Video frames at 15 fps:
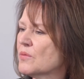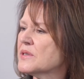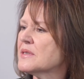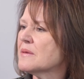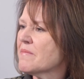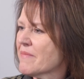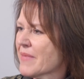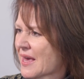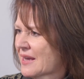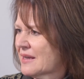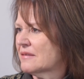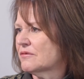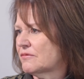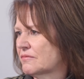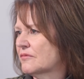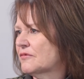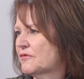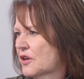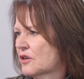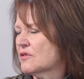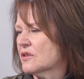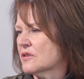was the main
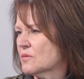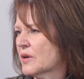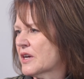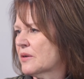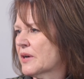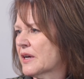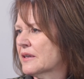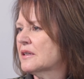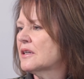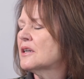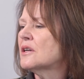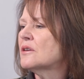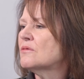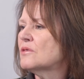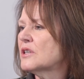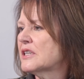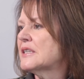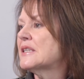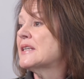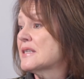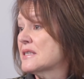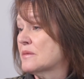focus? Where do I
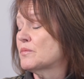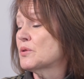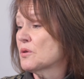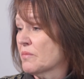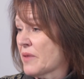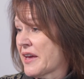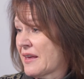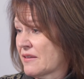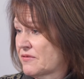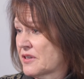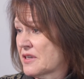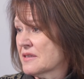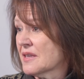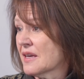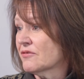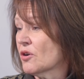really need to put my efforts?